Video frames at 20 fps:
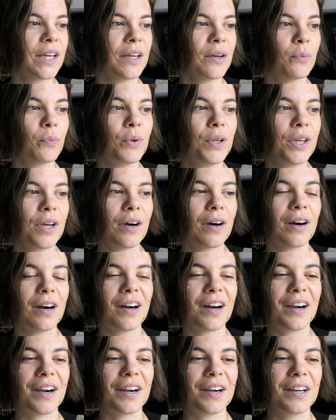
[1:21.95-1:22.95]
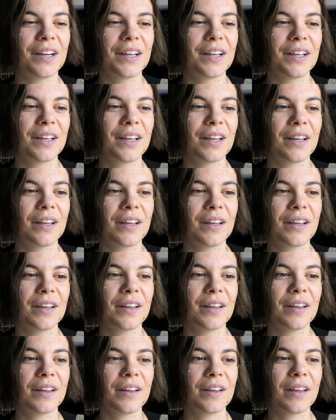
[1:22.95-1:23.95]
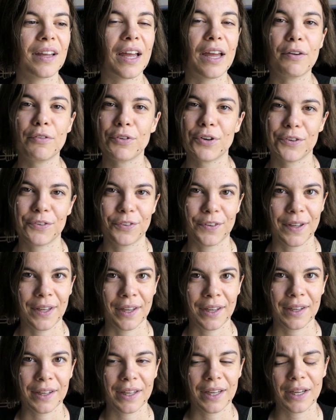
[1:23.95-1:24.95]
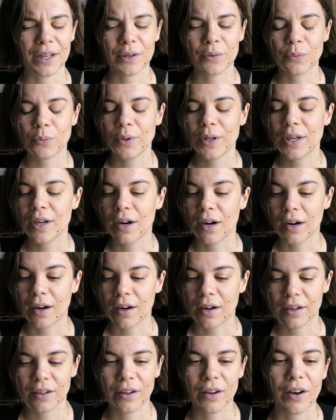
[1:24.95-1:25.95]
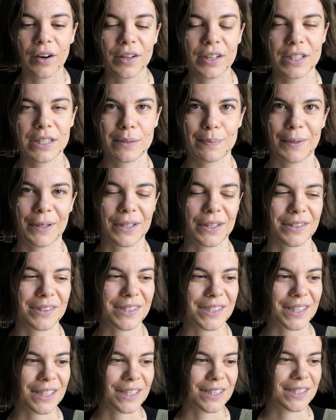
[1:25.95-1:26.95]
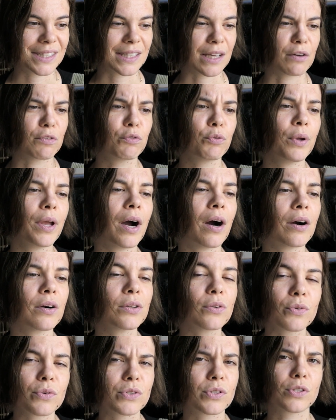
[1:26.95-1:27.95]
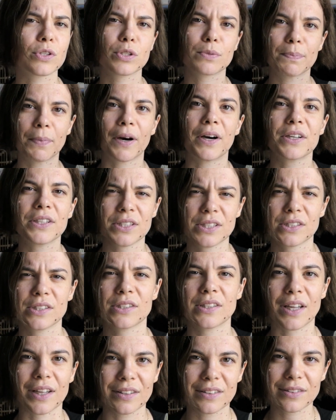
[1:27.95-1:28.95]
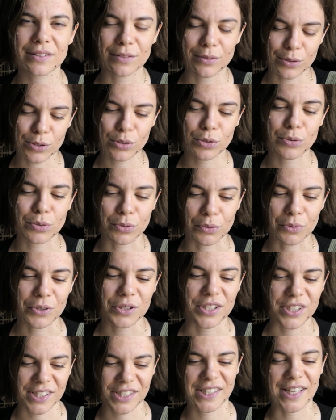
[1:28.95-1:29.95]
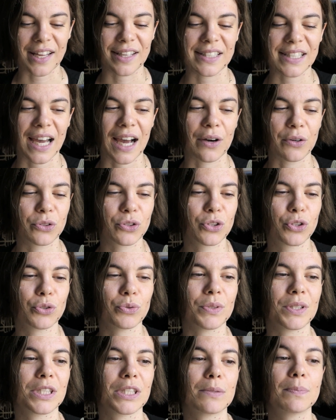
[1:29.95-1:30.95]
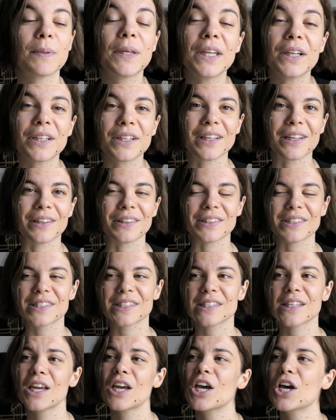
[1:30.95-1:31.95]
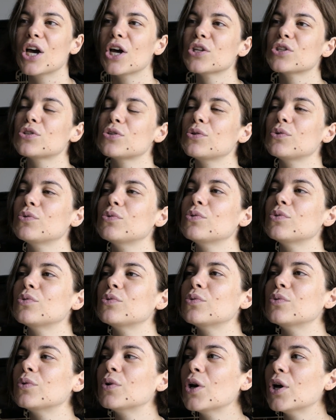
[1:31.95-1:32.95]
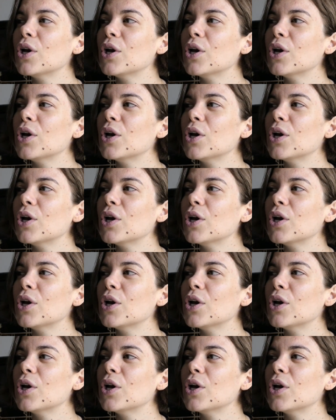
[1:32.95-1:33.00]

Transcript: We are everything and we are God experiencing itself. We are those sparks that the source sent out to experience, to